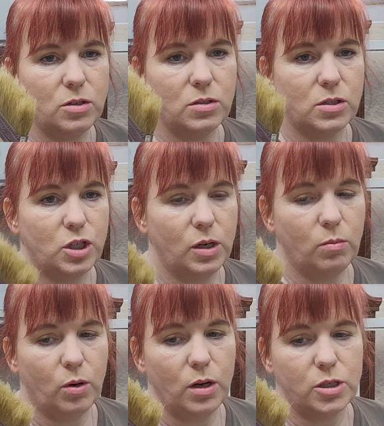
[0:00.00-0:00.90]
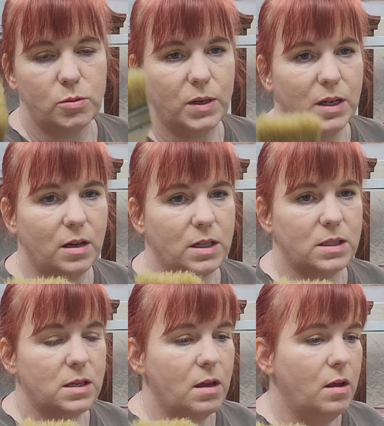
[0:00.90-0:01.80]
use a chip brush,
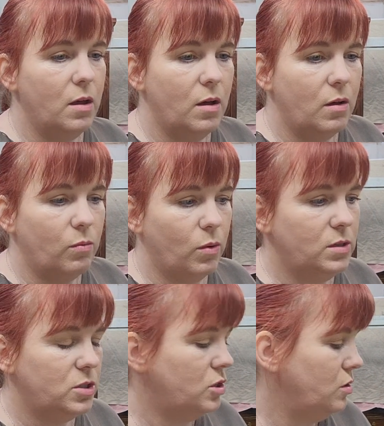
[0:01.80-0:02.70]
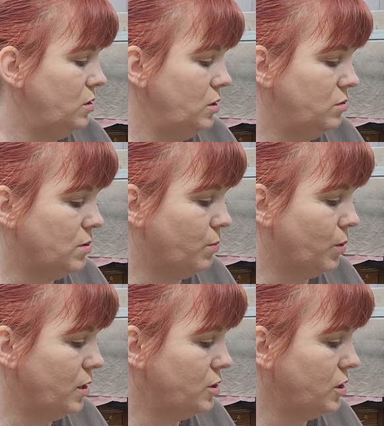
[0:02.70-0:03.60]
because once you use a
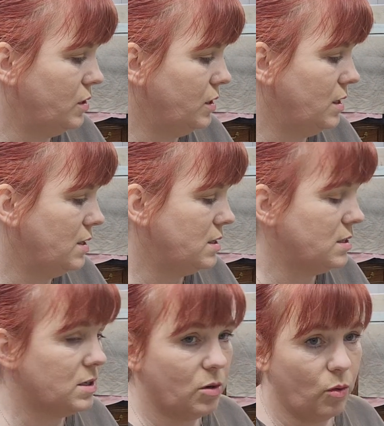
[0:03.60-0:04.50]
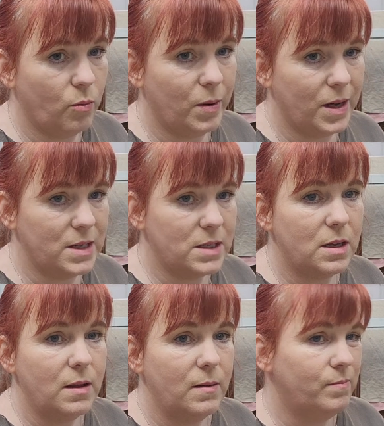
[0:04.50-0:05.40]
brush in this, it's an oil base,
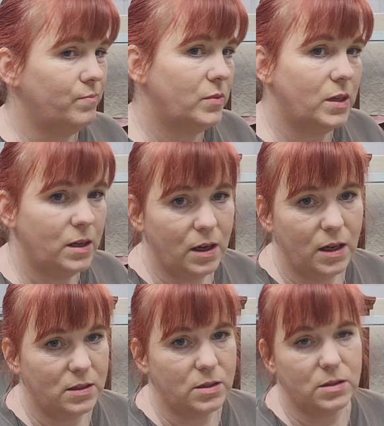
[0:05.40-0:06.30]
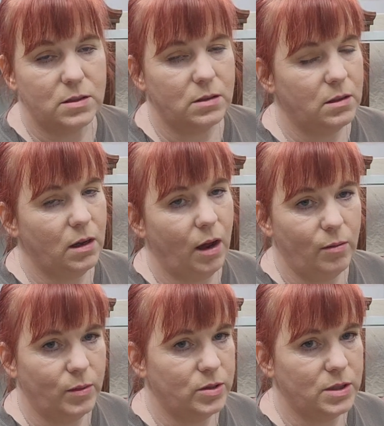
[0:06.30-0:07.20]
it's
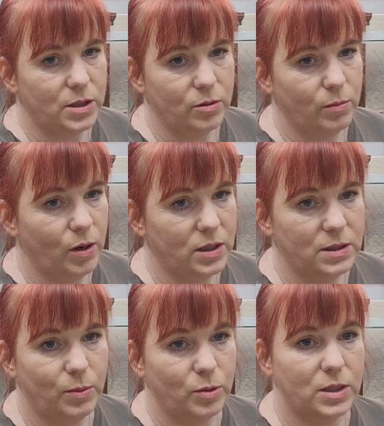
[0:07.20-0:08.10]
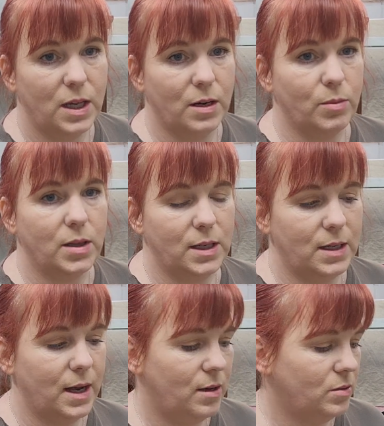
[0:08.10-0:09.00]
almost near impossible to get them
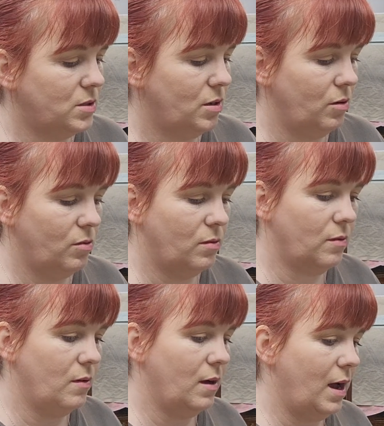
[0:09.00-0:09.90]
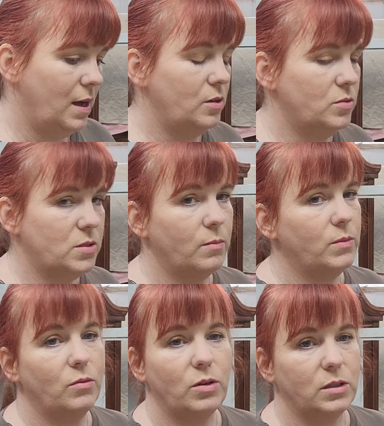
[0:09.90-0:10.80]
cleaned out. So I use
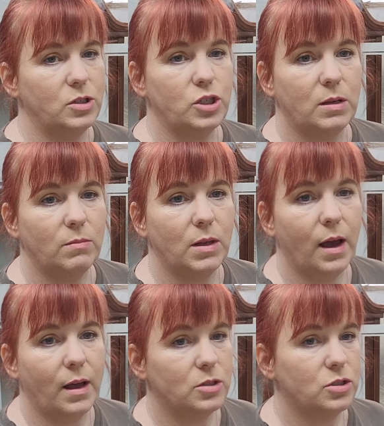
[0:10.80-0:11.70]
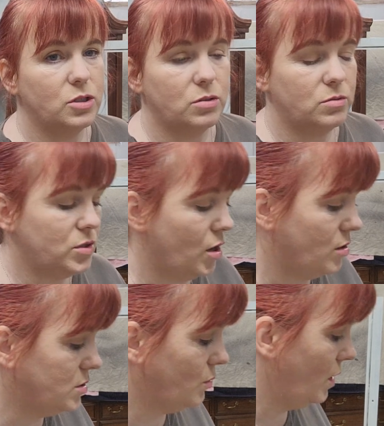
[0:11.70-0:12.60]
something really cheap that I can just
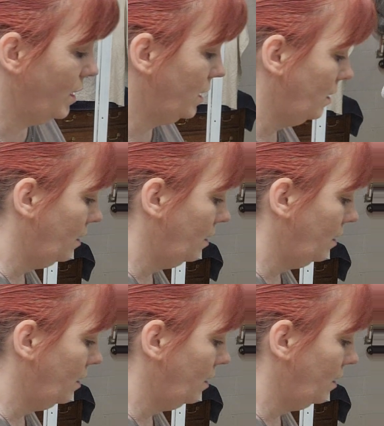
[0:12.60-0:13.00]
toss away.